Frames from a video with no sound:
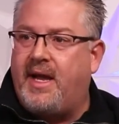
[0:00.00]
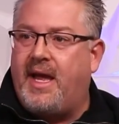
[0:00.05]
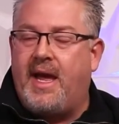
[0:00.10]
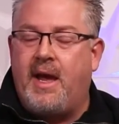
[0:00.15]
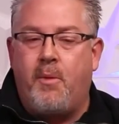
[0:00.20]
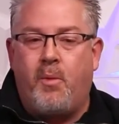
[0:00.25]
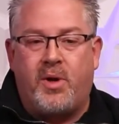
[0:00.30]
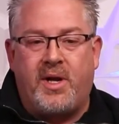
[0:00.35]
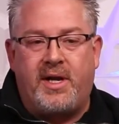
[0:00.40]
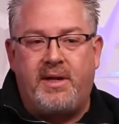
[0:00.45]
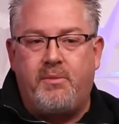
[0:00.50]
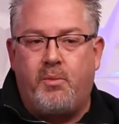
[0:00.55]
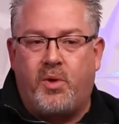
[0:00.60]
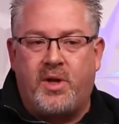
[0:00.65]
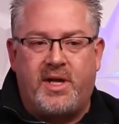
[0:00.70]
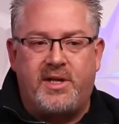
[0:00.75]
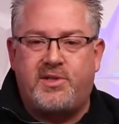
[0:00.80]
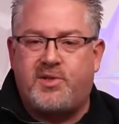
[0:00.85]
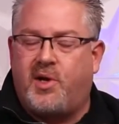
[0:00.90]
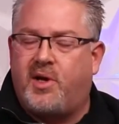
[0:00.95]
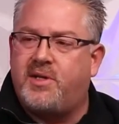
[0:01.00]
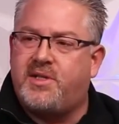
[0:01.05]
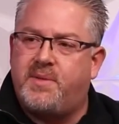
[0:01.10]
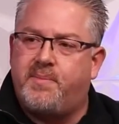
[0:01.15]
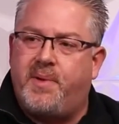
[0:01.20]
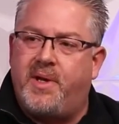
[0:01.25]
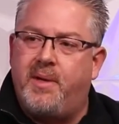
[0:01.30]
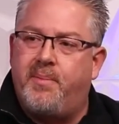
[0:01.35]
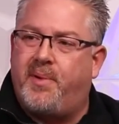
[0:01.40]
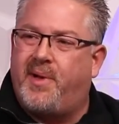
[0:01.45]
And when I talk to
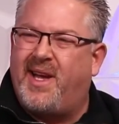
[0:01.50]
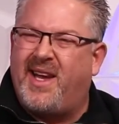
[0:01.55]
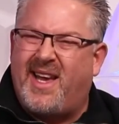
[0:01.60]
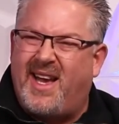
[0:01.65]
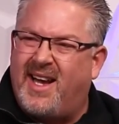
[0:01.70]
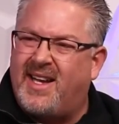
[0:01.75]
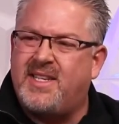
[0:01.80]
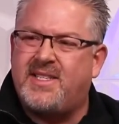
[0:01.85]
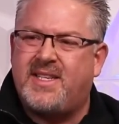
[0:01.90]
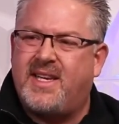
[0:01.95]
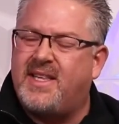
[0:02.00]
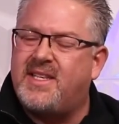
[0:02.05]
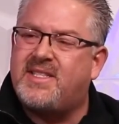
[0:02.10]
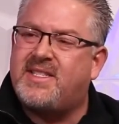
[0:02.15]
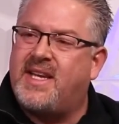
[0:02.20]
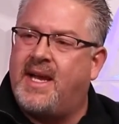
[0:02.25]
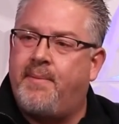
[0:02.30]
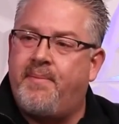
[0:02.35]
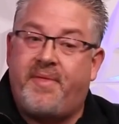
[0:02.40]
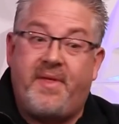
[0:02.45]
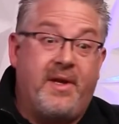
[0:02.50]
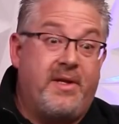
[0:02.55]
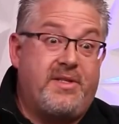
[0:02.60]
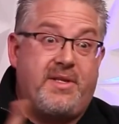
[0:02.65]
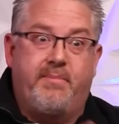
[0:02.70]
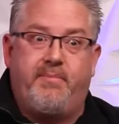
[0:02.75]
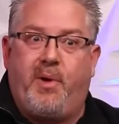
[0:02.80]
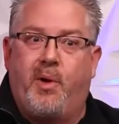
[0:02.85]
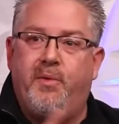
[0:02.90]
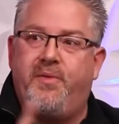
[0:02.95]
people, I kind of say the same thing to
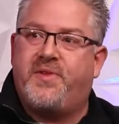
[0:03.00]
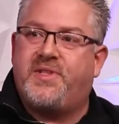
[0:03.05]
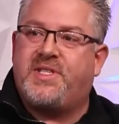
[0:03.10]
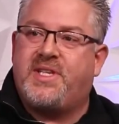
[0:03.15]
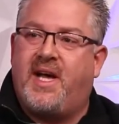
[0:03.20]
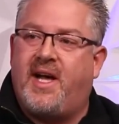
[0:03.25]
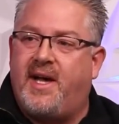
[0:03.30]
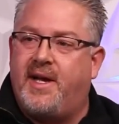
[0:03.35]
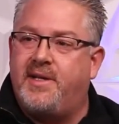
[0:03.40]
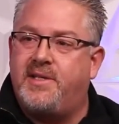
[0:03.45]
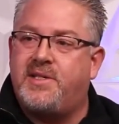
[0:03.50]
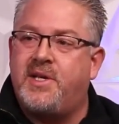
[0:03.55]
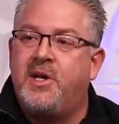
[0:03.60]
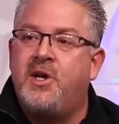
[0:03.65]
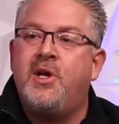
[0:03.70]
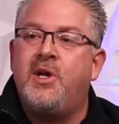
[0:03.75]
both sides.